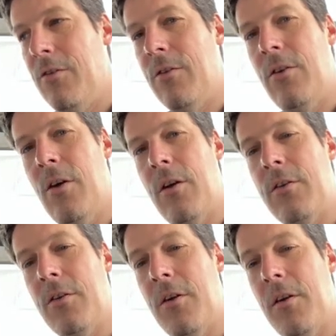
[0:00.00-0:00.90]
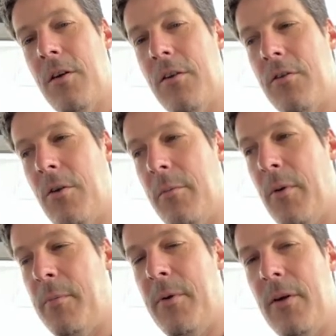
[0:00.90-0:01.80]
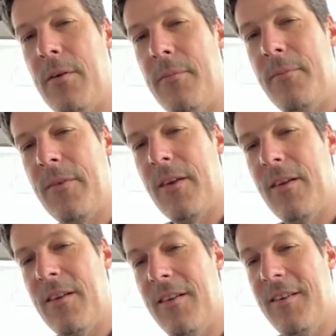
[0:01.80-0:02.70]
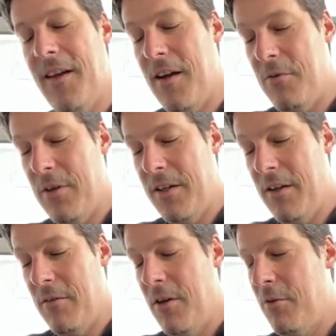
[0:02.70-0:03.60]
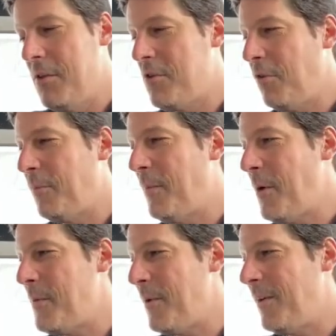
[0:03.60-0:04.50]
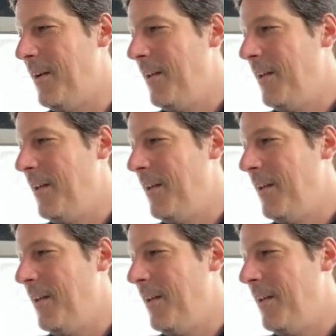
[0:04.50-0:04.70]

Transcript: The the the purple. Mm. Yeah, we chose purple.